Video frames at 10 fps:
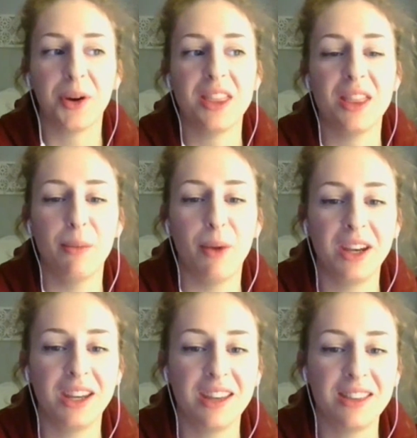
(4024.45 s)
Throwing the
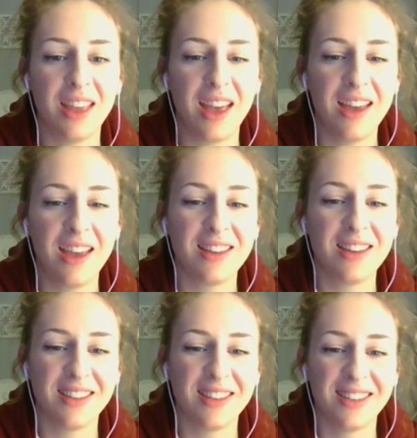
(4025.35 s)
money at that?
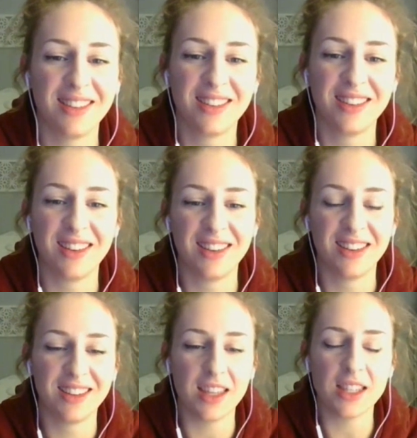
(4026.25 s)

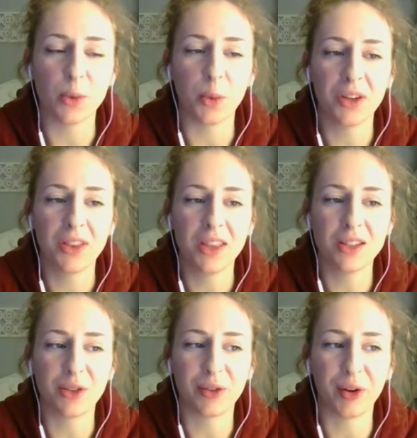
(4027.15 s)
Is it worth it
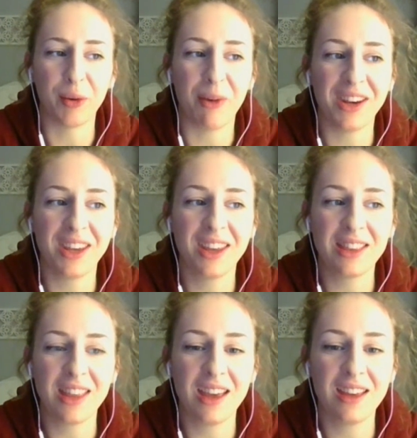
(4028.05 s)
to throw money at
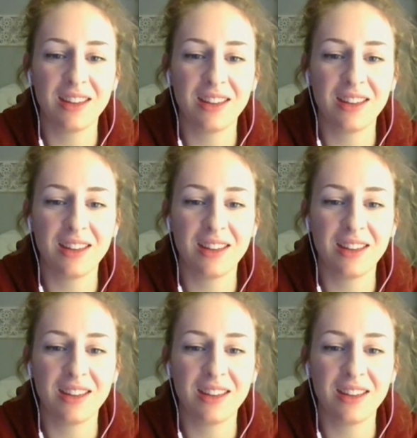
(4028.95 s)
that?